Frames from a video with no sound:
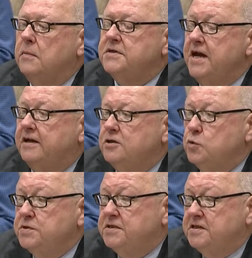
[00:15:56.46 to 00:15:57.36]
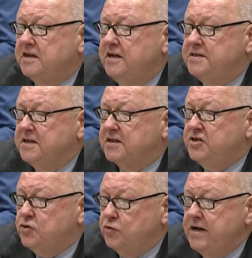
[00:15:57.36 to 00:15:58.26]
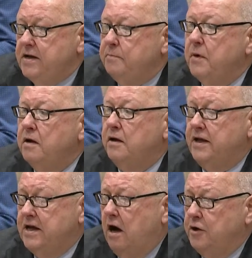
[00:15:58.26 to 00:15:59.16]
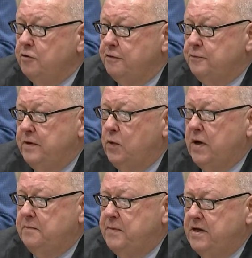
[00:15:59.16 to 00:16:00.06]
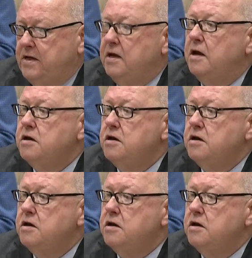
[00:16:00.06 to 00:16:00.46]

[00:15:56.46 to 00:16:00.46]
taken to its extreme, under 308B,